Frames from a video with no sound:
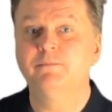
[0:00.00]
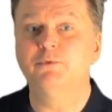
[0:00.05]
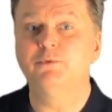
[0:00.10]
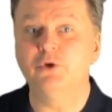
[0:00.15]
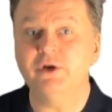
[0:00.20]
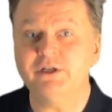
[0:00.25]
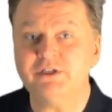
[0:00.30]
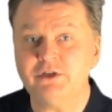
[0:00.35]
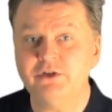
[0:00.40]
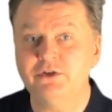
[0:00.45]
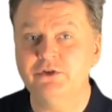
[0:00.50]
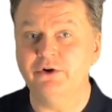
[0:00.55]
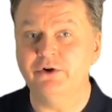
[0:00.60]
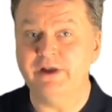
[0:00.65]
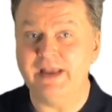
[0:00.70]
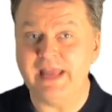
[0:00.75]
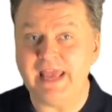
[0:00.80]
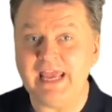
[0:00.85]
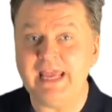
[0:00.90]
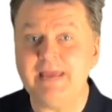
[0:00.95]
Put your
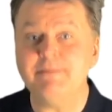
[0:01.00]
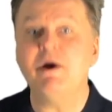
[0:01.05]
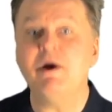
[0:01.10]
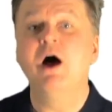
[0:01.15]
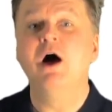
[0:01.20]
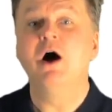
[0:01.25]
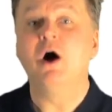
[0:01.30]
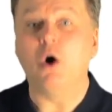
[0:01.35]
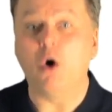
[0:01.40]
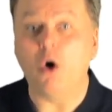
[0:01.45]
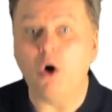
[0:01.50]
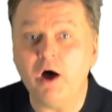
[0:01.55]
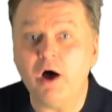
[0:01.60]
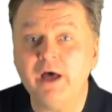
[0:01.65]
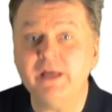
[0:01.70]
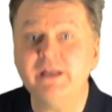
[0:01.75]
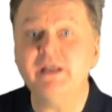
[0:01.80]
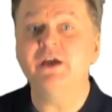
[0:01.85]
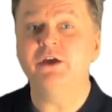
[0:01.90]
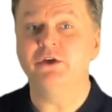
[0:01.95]
name
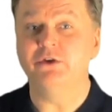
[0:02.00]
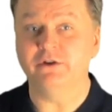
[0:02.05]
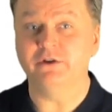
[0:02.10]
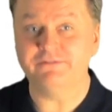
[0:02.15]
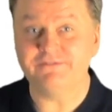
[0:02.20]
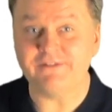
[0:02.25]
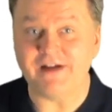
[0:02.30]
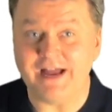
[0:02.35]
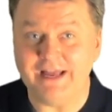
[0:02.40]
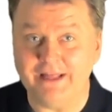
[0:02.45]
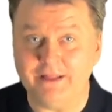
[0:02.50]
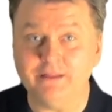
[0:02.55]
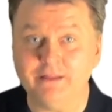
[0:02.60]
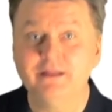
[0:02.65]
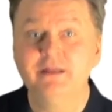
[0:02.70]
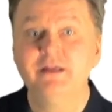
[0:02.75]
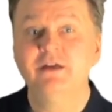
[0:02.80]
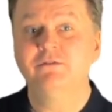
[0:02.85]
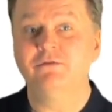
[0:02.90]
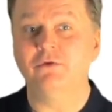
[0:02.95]
on your file.
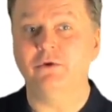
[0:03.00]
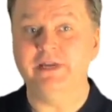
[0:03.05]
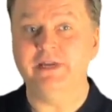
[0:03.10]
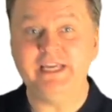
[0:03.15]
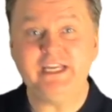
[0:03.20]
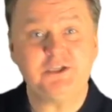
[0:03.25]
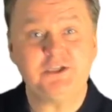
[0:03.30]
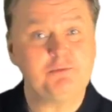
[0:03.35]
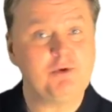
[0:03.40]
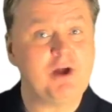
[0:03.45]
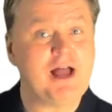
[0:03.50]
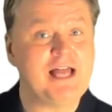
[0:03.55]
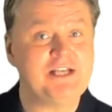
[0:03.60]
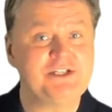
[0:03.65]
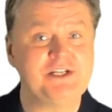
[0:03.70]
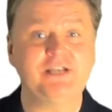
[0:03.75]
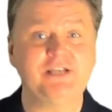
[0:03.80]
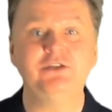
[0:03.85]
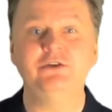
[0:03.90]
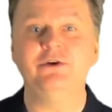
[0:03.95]
For each
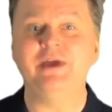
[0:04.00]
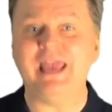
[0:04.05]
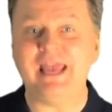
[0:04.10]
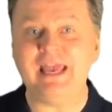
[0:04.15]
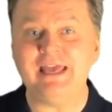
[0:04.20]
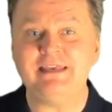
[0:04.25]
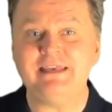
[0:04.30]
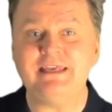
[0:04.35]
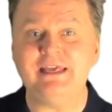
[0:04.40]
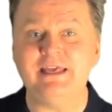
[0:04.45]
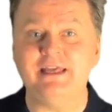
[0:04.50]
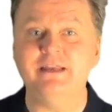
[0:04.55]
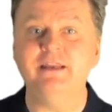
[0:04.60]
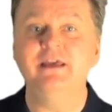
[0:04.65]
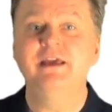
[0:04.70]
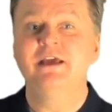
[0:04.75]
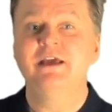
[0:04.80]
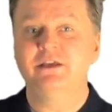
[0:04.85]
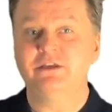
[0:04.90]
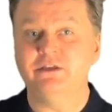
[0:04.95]
project you hand
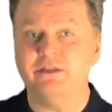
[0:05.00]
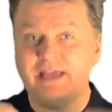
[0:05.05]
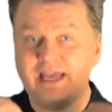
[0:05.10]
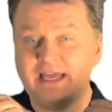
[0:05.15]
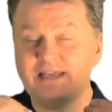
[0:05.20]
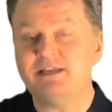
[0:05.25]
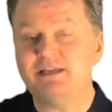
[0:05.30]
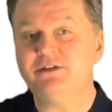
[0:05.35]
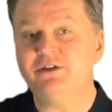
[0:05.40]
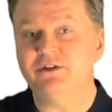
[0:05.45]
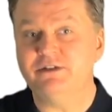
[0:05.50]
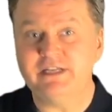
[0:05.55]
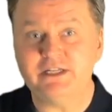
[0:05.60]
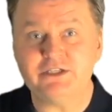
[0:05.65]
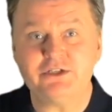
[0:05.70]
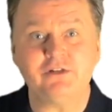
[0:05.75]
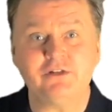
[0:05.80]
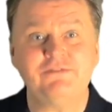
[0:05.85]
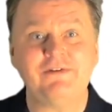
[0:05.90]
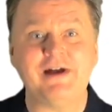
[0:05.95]
in, you'll hand in your
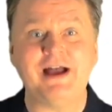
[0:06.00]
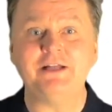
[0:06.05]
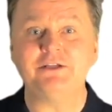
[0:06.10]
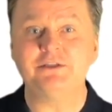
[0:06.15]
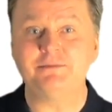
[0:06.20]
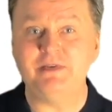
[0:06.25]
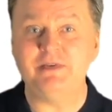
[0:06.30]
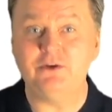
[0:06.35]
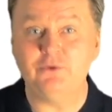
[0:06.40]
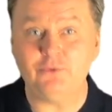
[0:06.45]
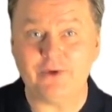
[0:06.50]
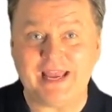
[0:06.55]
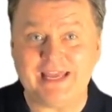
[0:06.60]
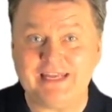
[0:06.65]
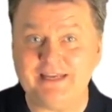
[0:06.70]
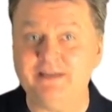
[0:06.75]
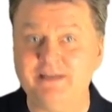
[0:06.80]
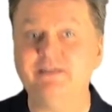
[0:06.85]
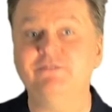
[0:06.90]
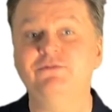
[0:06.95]
digital file to be
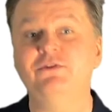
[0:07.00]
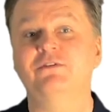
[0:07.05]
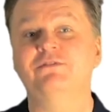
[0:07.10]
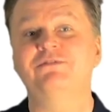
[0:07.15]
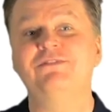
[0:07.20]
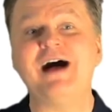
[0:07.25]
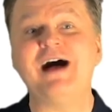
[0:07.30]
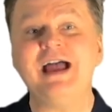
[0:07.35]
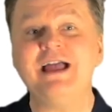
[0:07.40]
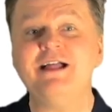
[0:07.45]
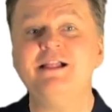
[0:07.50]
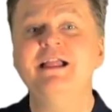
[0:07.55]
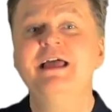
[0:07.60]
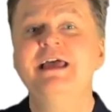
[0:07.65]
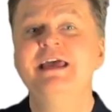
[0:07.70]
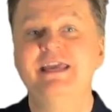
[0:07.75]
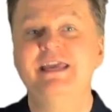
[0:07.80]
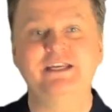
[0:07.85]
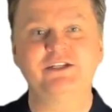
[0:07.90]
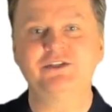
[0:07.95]
graded. If your file
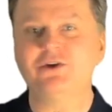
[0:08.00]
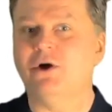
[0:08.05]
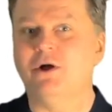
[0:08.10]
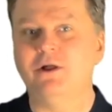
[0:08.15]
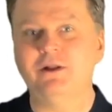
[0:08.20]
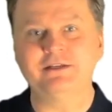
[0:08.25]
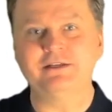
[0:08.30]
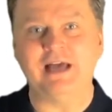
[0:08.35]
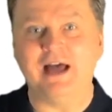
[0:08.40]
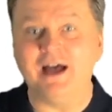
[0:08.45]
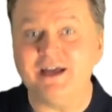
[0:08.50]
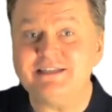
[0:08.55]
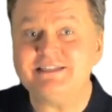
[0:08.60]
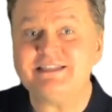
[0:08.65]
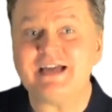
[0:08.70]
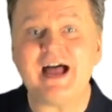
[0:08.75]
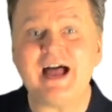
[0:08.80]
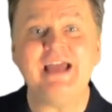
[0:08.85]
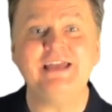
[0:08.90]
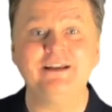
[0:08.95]
is called
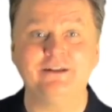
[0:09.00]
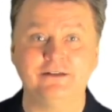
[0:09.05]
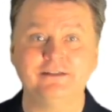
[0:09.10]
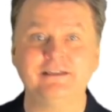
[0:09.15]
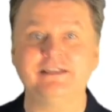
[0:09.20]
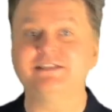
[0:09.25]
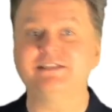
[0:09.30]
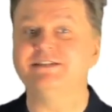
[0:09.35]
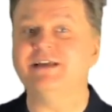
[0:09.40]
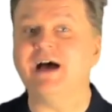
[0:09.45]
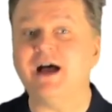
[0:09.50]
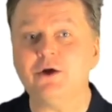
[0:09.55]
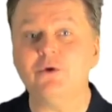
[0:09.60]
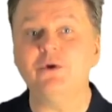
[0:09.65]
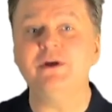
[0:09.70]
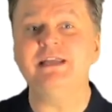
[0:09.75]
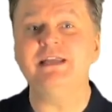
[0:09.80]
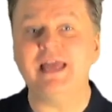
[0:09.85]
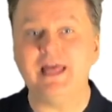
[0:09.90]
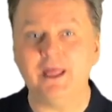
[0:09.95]
untitled, it's not
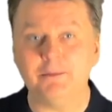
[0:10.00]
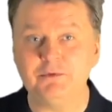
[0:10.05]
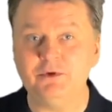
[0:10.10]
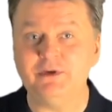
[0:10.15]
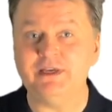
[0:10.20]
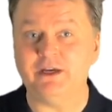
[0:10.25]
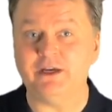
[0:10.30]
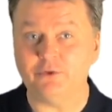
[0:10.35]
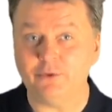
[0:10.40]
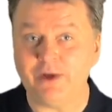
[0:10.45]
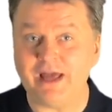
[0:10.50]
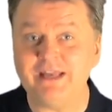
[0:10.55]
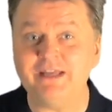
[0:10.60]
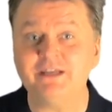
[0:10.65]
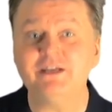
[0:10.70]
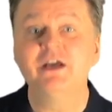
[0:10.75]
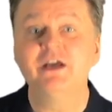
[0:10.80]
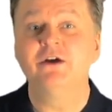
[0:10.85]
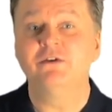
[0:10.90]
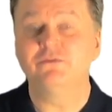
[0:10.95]
going to help you get
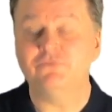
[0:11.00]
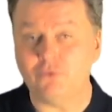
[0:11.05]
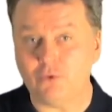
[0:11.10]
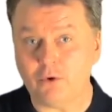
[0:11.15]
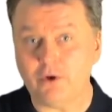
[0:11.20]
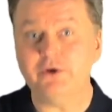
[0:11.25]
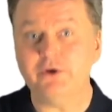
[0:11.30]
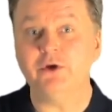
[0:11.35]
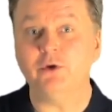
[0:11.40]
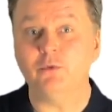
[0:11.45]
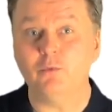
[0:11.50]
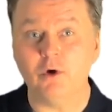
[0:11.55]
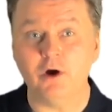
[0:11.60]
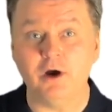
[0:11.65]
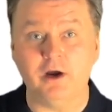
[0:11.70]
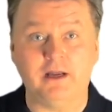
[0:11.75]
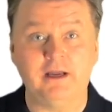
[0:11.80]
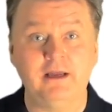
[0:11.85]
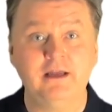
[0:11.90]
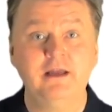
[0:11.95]
credit for your
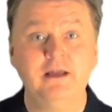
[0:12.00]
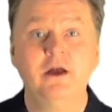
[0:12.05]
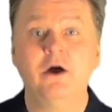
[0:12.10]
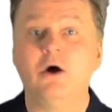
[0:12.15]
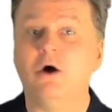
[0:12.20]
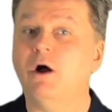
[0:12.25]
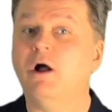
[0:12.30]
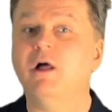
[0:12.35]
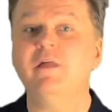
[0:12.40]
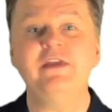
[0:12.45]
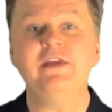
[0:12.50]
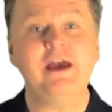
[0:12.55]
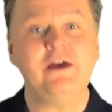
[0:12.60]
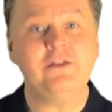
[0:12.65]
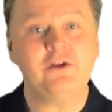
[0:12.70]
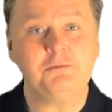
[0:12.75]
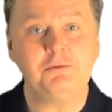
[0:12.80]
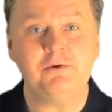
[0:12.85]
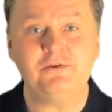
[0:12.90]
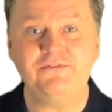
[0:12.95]
work. All the
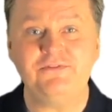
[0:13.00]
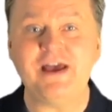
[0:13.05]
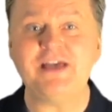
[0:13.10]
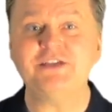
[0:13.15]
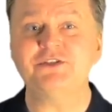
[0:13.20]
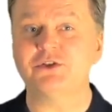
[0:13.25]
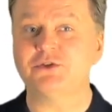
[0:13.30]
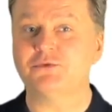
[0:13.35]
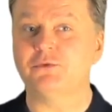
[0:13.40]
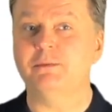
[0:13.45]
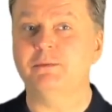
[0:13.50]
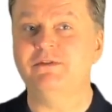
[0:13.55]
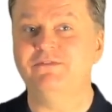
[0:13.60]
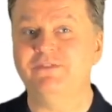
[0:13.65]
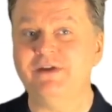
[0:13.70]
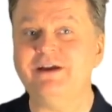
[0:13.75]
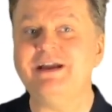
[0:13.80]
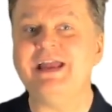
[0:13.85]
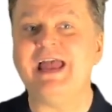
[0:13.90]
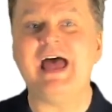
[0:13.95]
other professors will be
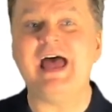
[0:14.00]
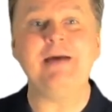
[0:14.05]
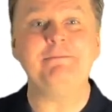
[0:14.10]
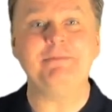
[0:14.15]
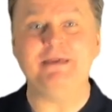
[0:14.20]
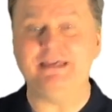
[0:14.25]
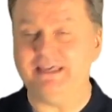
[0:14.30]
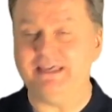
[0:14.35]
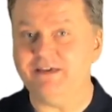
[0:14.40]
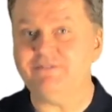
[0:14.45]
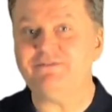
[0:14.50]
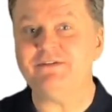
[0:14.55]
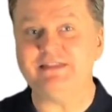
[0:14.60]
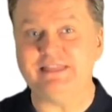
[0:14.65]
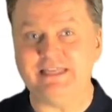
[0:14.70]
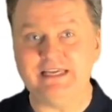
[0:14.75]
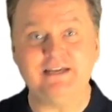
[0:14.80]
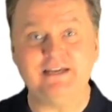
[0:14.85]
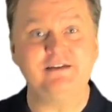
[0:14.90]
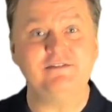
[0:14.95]
very happy if
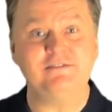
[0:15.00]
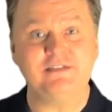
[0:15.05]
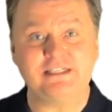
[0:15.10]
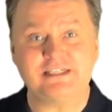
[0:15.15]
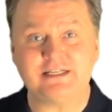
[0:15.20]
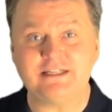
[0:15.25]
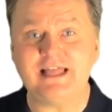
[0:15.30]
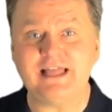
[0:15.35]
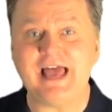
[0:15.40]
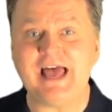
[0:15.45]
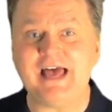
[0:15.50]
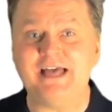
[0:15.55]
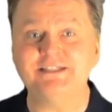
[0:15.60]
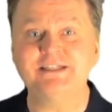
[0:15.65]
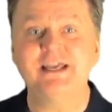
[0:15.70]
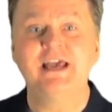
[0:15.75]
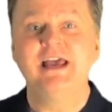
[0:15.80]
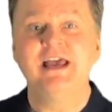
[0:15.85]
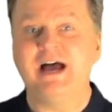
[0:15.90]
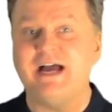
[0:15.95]
at the end of this
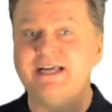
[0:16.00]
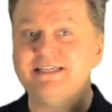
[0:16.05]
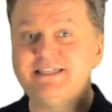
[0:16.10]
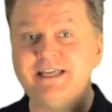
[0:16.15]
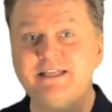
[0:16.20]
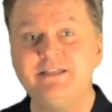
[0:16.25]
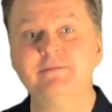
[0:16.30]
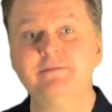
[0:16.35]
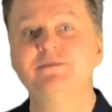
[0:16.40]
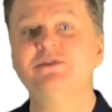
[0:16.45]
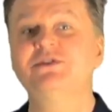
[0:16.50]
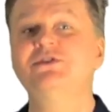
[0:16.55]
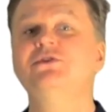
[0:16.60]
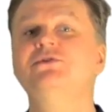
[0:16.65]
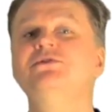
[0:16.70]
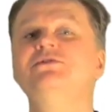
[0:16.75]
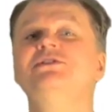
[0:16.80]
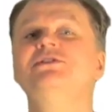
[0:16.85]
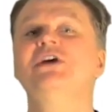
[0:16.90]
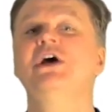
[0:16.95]
class I send them
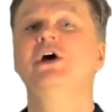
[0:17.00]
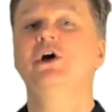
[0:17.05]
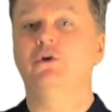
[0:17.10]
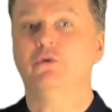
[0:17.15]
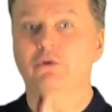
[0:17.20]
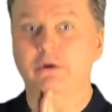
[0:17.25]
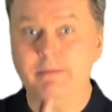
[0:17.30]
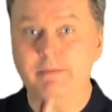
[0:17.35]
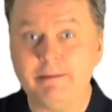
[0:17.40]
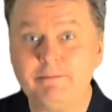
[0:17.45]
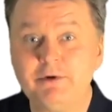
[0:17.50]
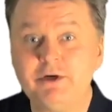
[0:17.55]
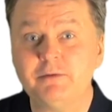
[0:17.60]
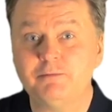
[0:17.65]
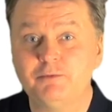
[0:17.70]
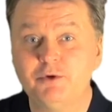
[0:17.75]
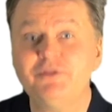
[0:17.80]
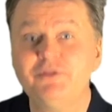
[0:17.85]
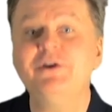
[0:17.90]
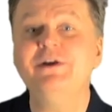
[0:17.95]
students who remember
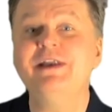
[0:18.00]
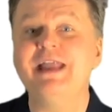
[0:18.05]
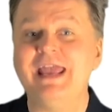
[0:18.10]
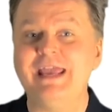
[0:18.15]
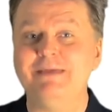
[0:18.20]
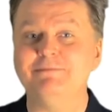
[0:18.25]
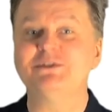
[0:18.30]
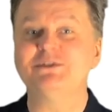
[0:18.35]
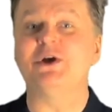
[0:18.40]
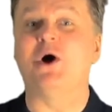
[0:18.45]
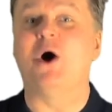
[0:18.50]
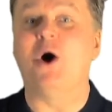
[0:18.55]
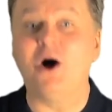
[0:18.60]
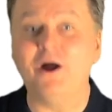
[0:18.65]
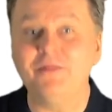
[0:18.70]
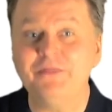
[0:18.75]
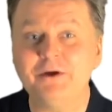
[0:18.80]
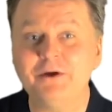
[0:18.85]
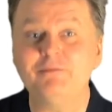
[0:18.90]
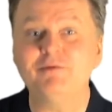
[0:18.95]
to put their names
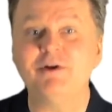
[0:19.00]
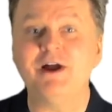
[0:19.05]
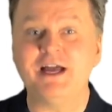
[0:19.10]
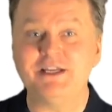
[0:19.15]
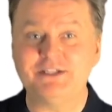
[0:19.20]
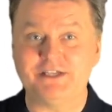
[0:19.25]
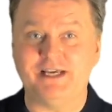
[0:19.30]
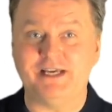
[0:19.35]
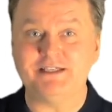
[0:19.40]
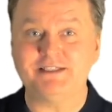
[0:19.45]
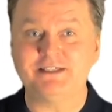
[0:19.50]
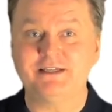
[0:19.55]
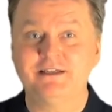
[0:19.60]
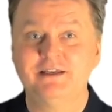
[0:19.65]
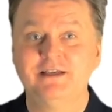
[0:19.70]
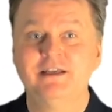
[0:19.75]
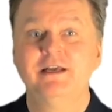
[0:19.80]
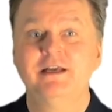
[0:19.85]
on their projects.